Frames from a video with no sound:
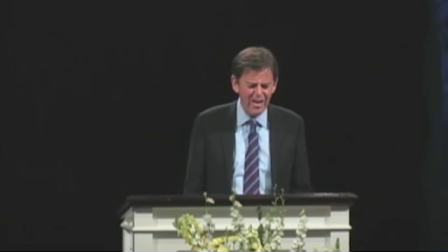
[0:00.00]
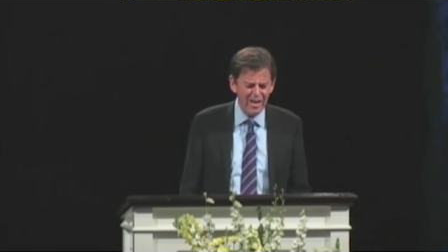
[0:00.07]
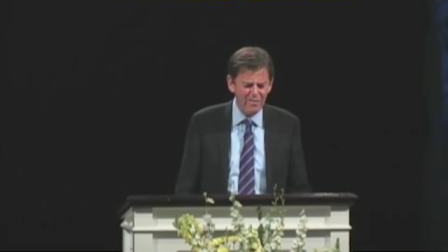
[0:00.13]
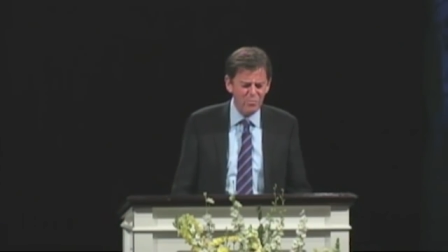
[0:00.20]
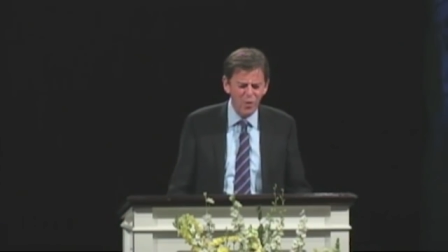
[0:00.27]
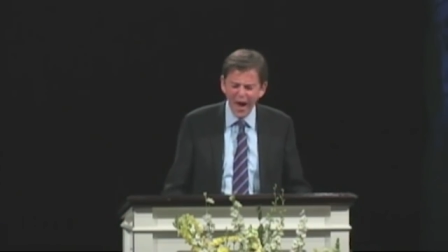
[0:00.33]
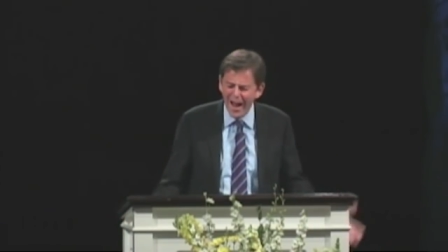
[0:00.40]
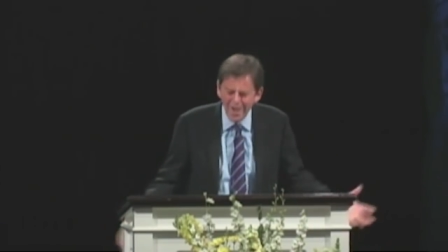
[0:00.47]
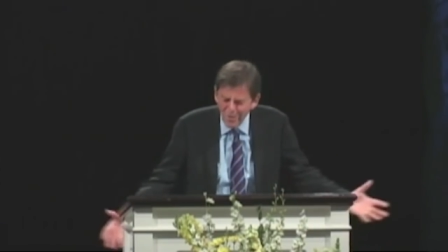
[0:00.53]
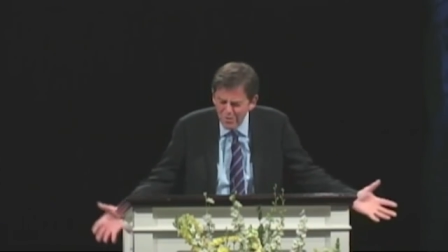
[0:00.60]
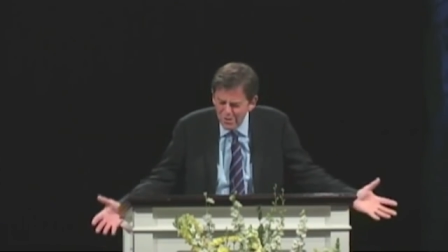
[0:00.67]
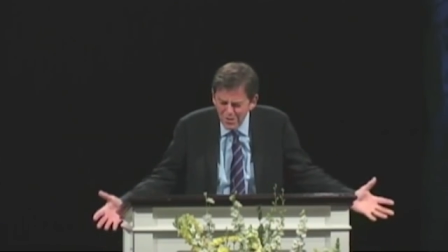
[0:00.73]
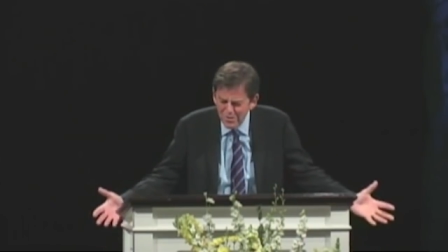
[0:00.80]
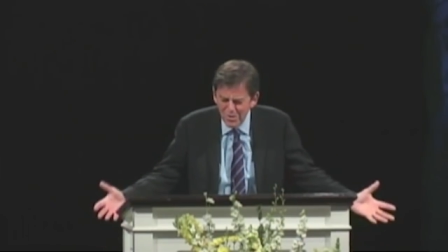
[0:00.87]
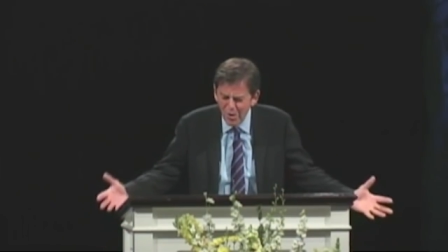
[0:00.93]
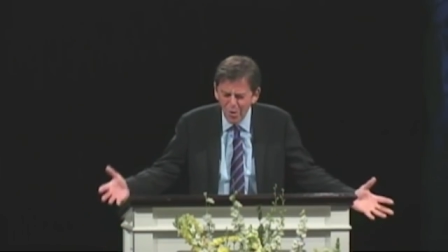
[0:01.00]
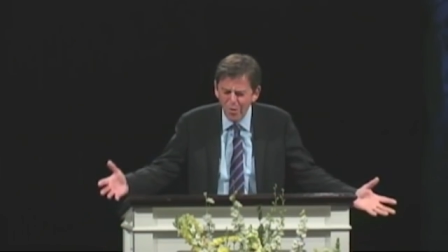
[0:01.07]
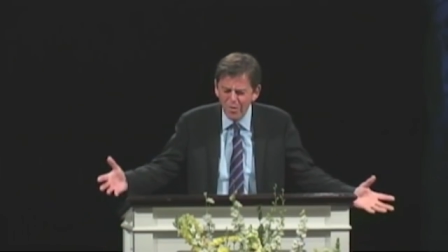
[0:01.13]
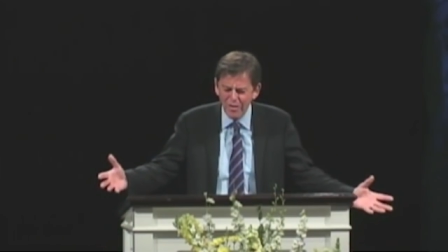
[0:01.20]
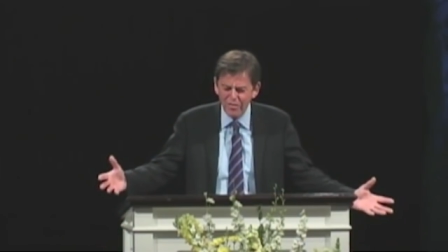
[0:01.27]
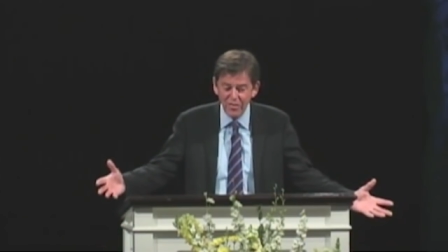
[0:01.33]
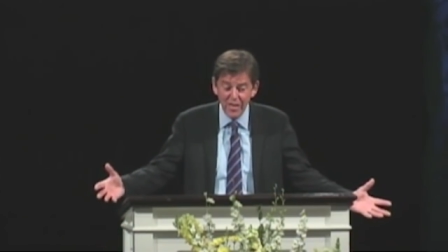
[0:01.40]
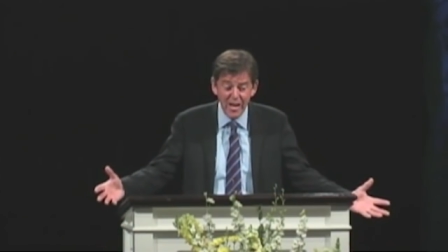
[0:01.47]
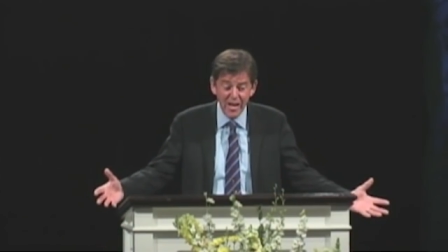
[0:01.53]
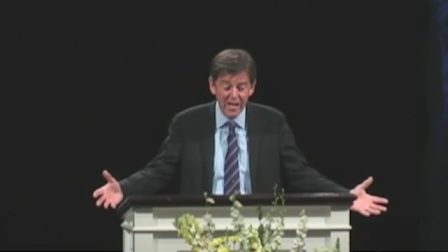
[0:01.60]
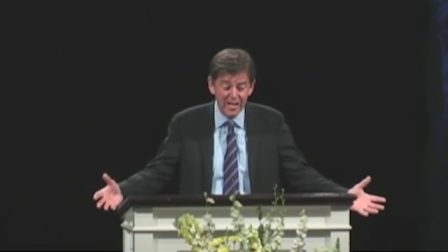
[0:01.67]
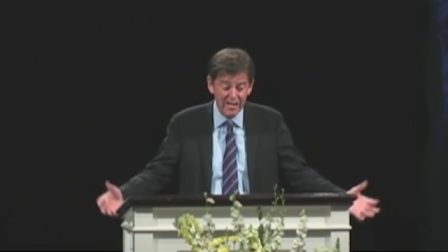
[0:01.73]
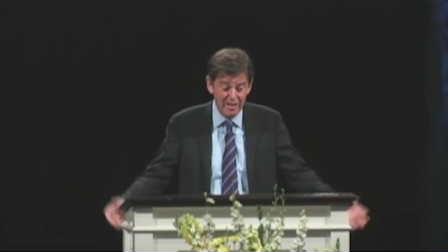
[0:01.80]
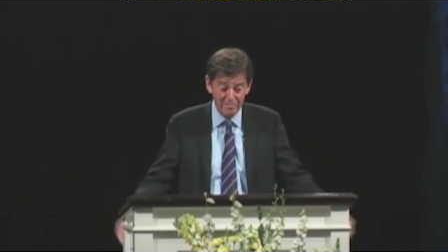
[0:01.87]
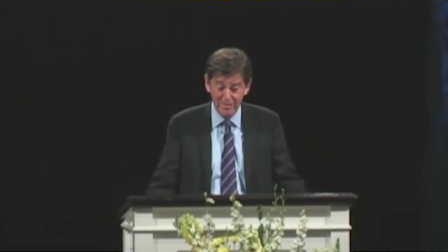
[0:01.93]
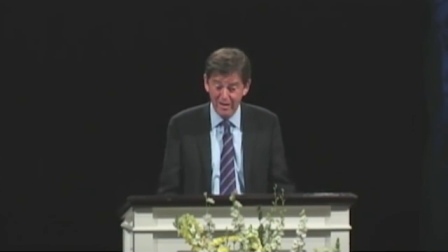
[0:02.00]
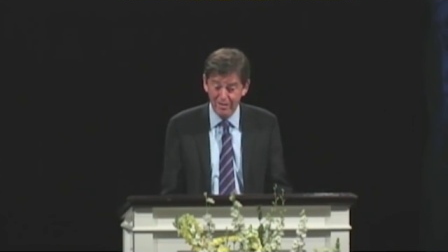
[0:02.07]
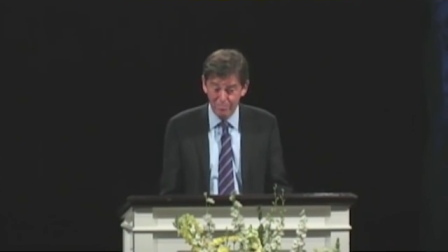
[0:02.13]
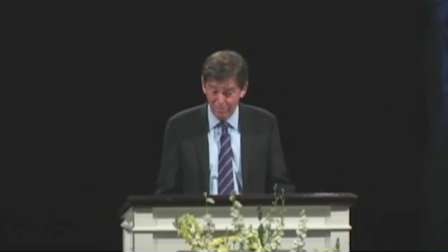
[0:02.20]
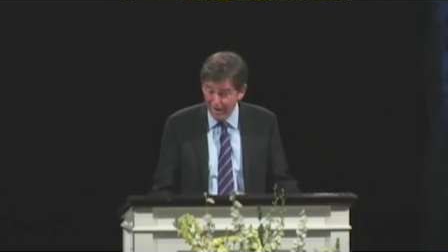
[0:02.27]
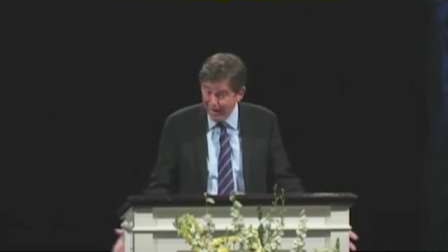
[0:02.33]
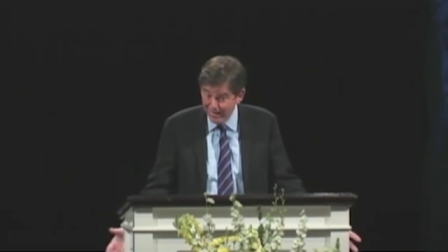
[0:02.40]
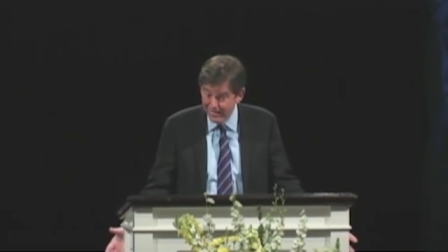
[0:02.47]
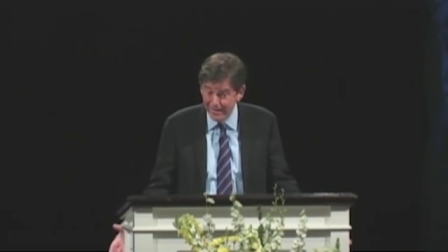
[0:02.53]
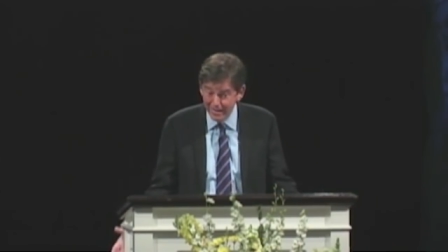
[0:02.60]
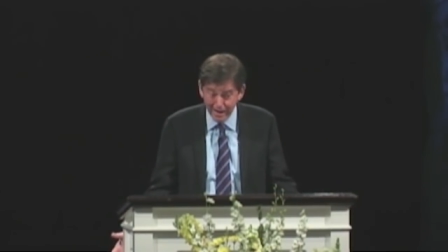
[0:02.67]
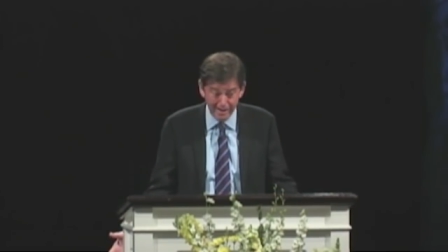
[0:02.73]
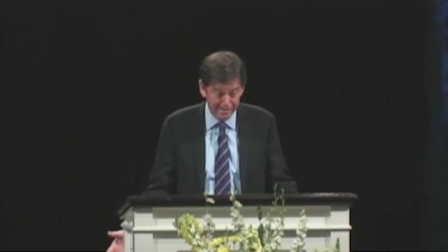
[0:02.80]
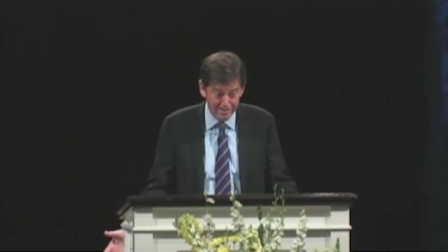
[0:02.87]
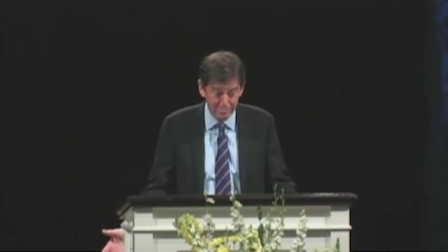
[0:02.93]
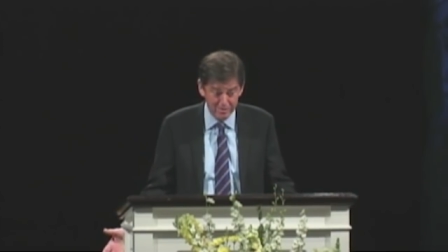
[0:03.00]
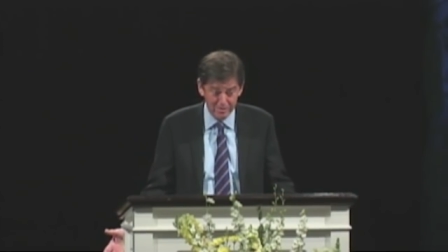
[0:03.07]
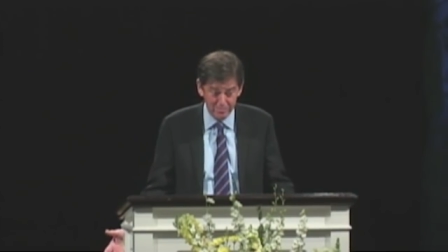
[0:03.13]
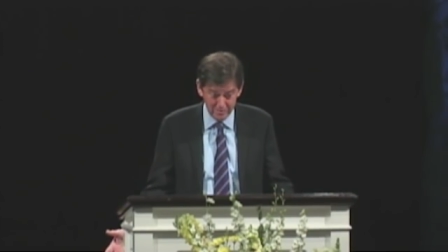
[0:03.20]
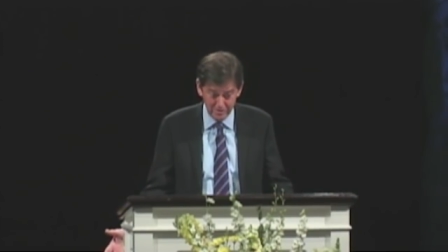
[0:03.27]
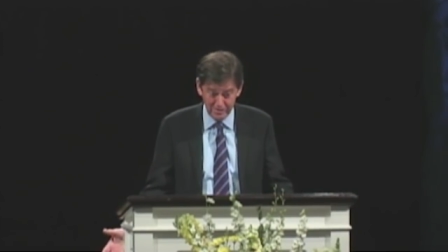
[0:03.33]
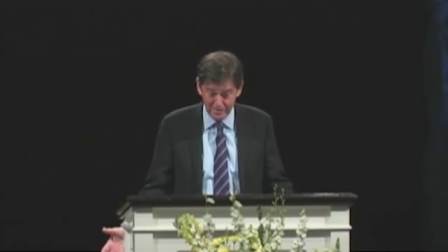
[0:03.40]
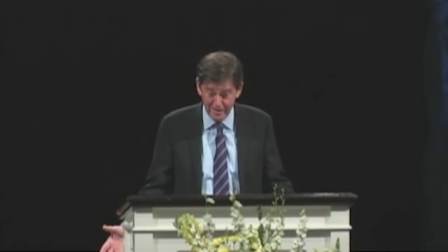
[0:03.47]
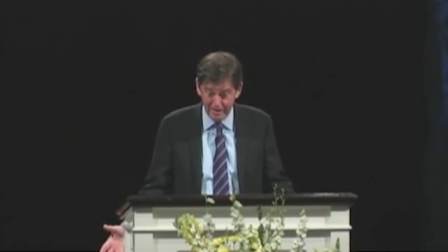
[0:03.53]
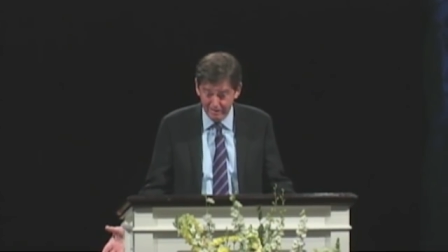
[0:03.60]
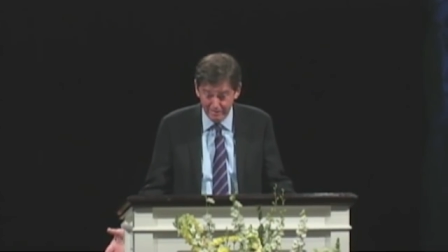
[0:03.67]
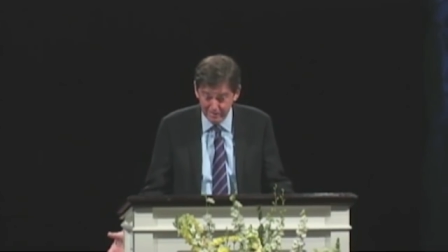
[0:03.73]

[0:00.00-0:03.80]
And why don't you know the thing? And I'm like, why did I come home just now?